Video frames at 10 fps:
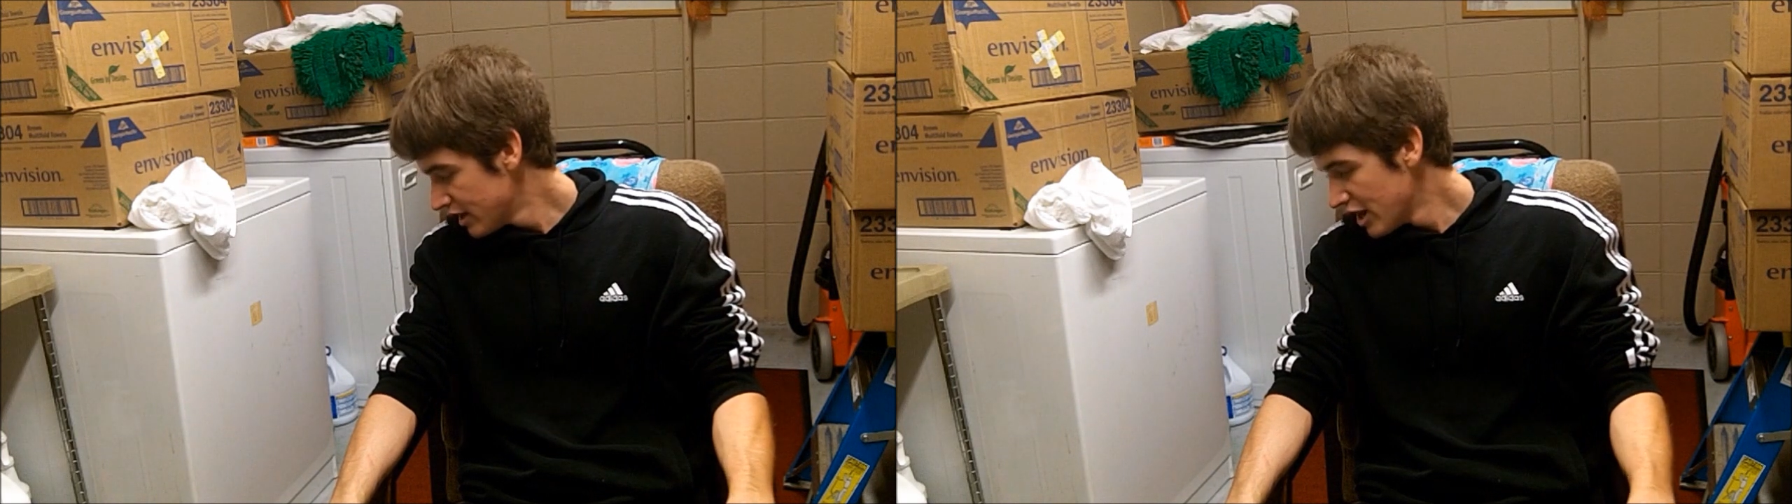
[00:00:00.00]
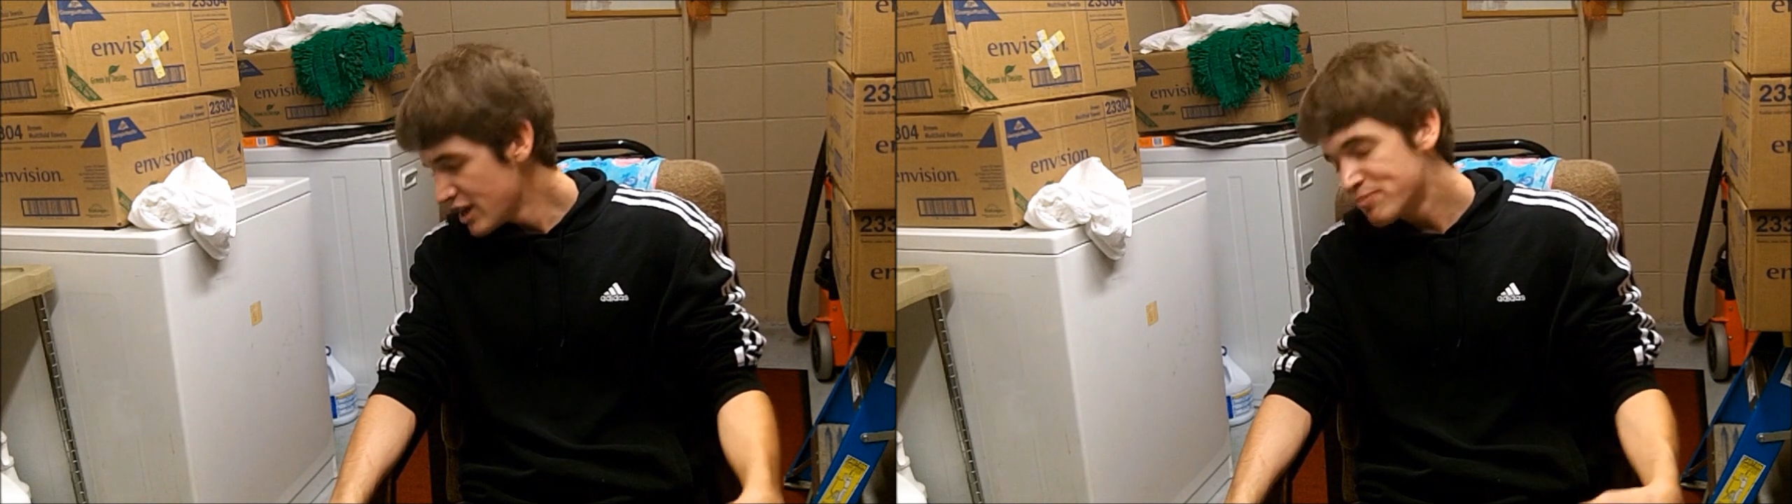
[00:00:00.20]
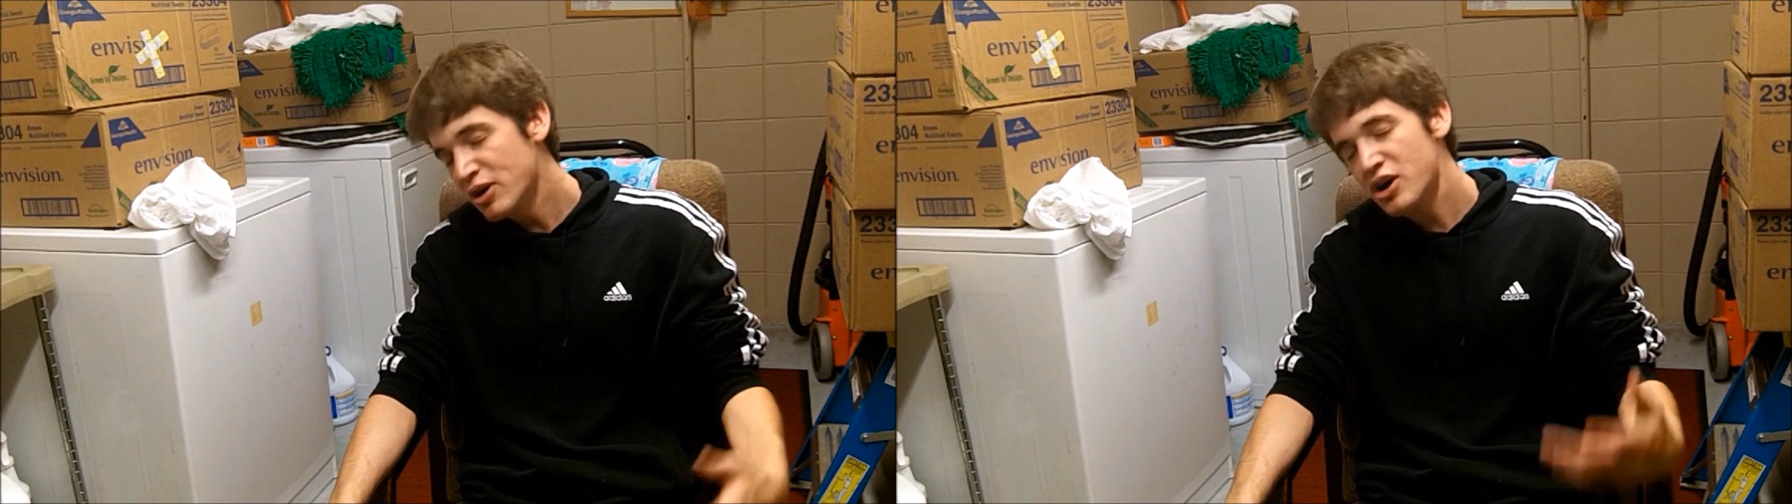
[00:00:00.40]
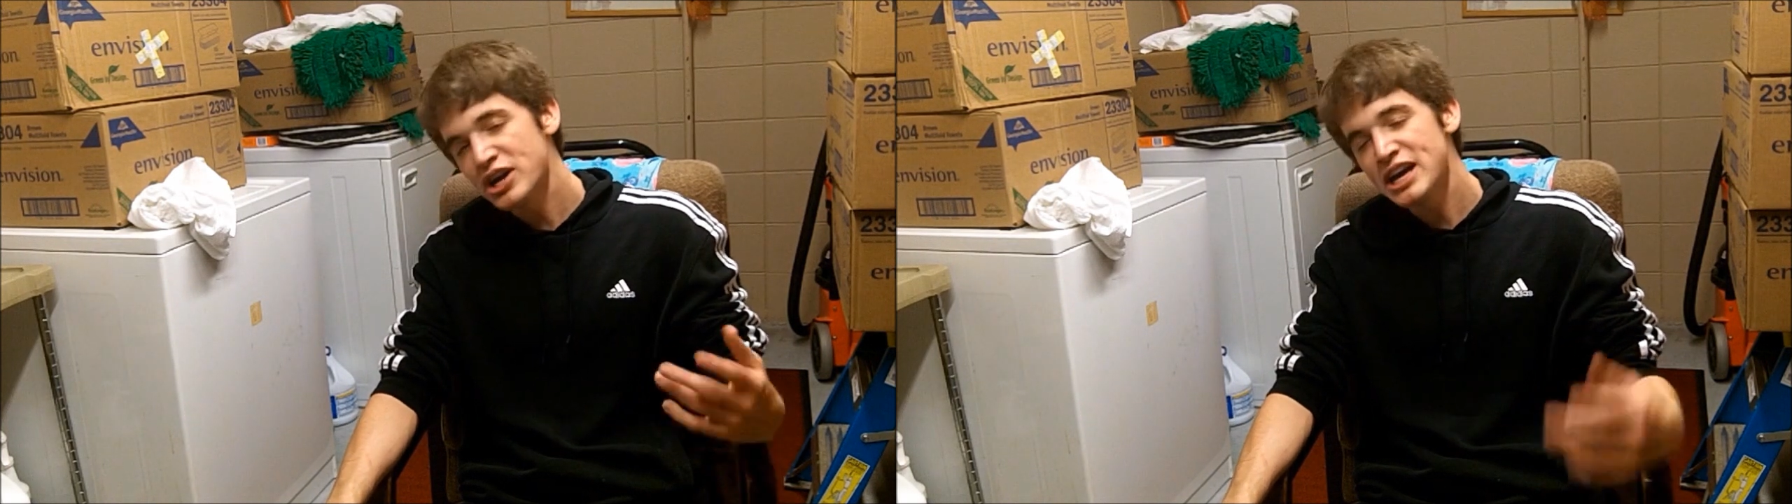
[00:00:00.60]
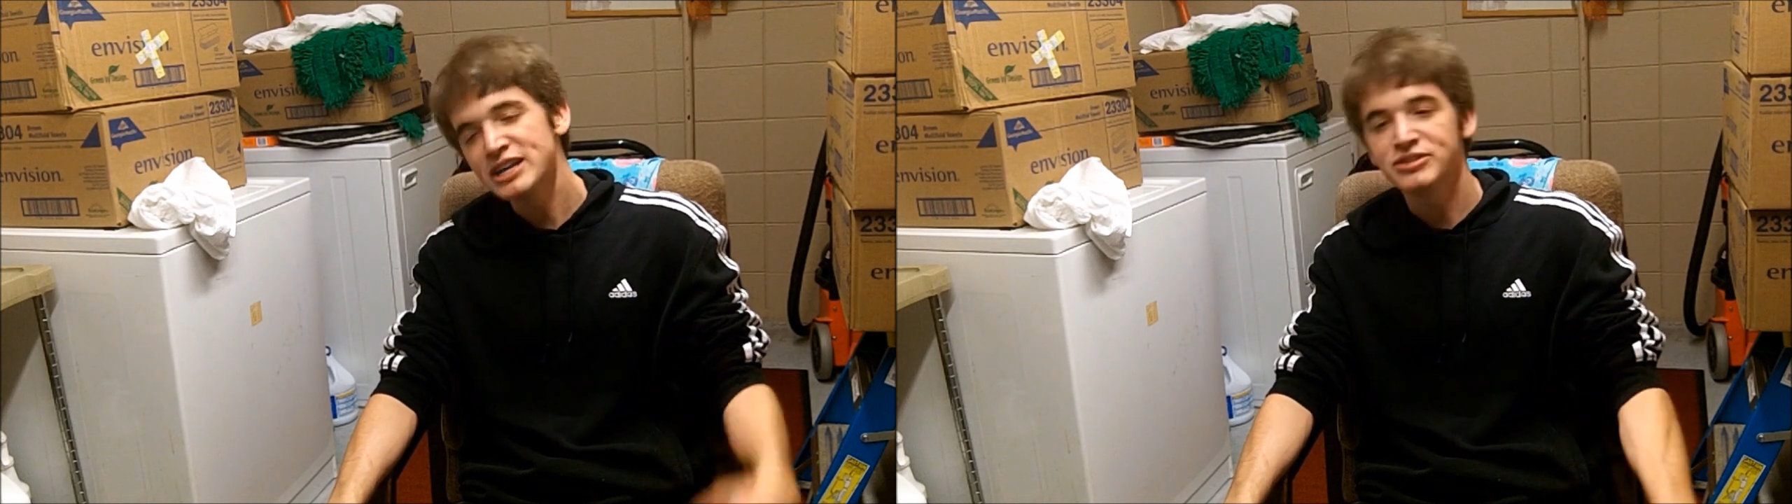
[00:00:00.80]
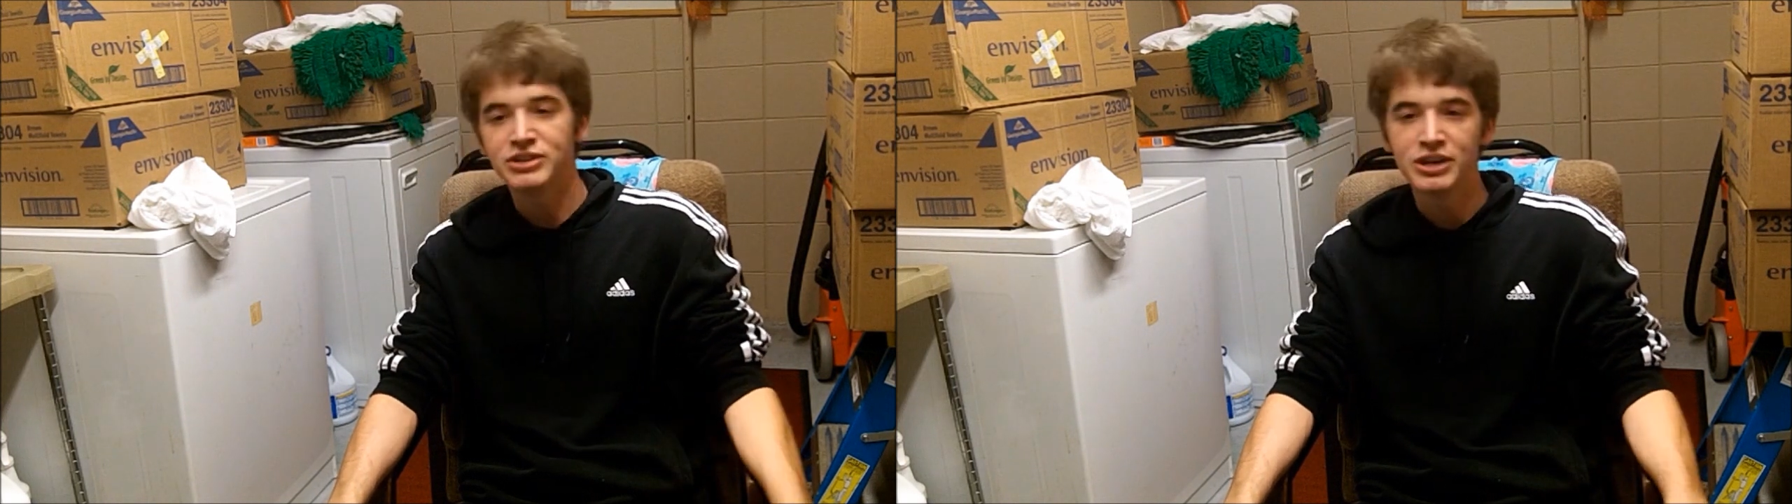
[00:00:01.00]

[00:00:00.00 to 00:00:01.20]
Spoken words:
it's pretty easy,